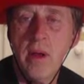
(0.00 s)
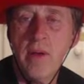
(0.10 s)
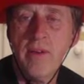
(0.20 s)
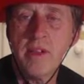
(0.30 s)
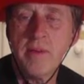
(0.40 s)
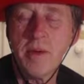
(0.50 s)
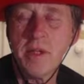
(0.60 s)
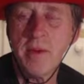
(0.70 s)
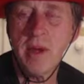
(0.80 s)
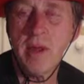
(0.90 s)
If there's a
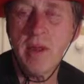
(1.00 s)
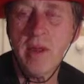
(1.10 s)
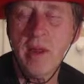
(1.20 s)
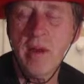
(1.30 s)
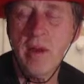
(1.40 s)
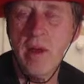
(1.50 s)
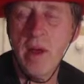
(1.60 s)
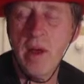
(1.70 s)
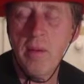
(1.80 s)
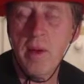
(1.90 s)
bishop here, then
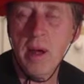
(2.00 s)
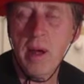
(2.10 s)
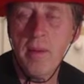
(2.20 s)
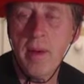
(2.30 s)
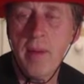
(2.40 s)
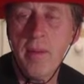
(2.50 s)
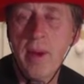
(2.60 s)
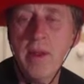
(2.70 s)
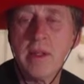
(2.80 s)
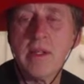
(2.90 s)
black would be able to
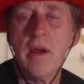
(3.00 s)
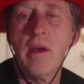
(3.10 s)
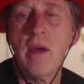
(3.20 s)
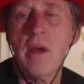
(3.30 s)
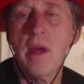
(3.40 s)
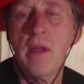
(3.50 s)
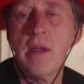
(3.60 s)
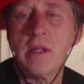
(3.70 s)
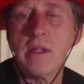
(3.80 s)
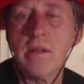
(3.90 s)
play this. So
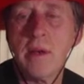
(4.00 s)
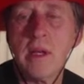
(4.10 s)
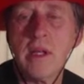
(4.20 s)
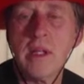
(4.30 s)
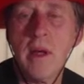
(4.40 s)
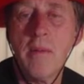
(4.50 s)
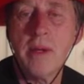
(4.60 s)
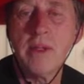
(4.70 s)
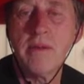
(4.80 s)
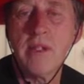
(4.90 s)
this threatens
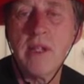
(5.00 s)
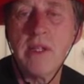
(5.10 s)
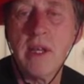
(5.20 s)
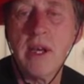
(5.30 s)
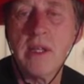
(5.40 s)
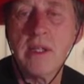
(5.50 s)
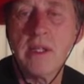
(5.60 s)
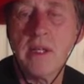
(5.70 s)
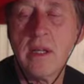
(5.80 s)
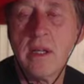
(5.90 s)
bishop c6.